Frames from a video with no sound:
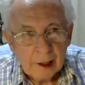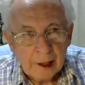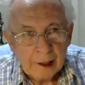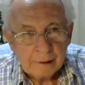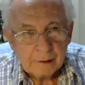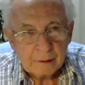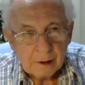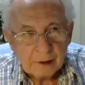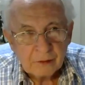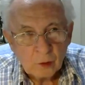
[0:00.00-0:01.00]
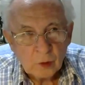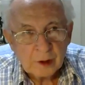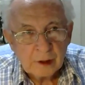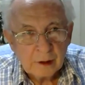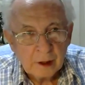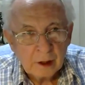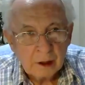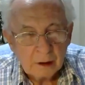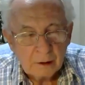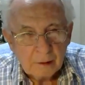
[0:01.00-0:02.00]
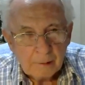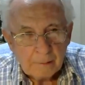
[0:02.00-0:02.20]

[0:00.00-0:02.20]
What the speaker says: and it's holding the